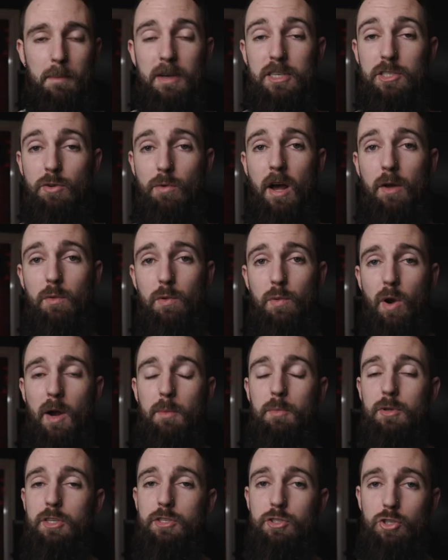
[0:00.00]
I messed around with where I
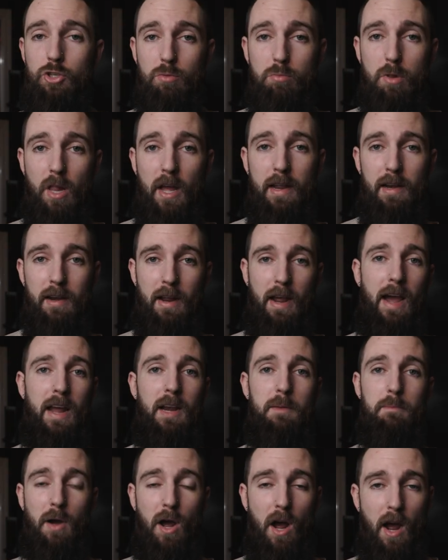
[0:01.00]
put the tube light. I had
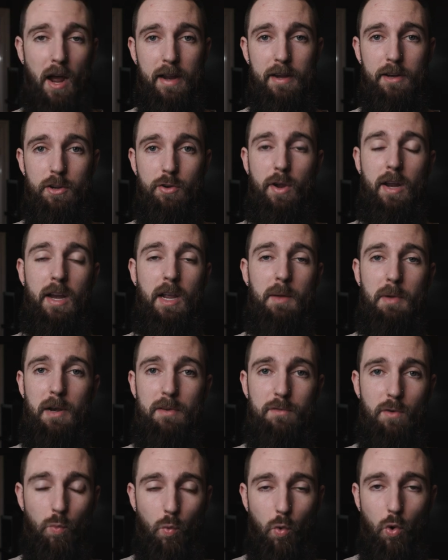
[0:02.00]
it behind, creating a bit
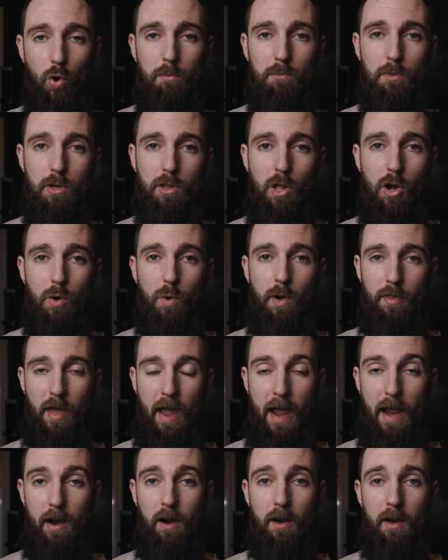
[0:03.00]
of a warm glow on the
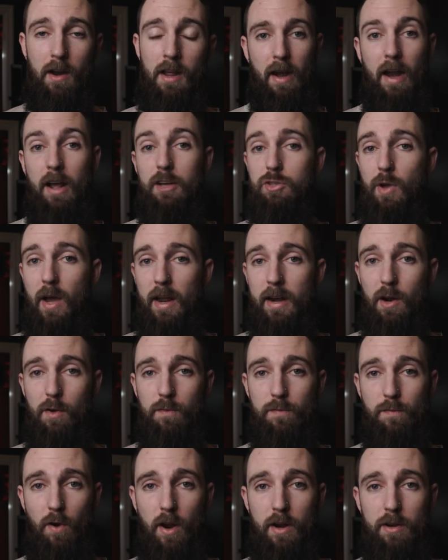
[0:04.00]
hair, and I also had it out
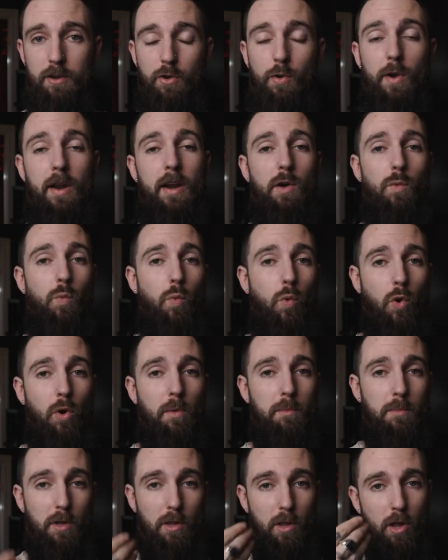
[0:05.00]
front, creating a
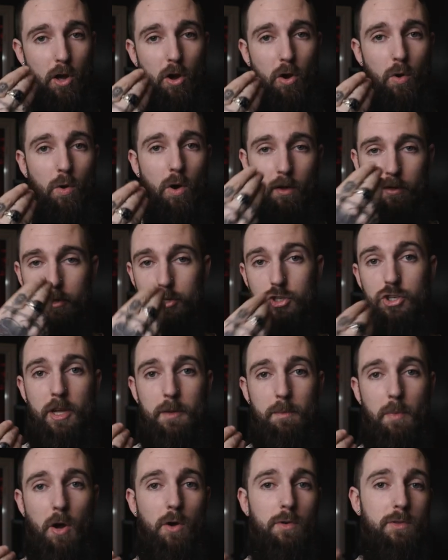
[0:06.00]
warm glow on the
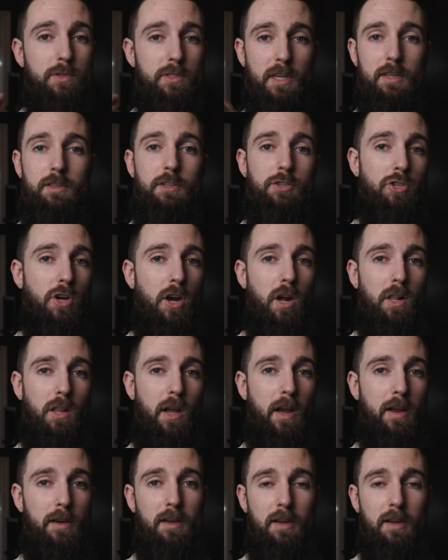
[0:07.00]
cheekbones and the jawline.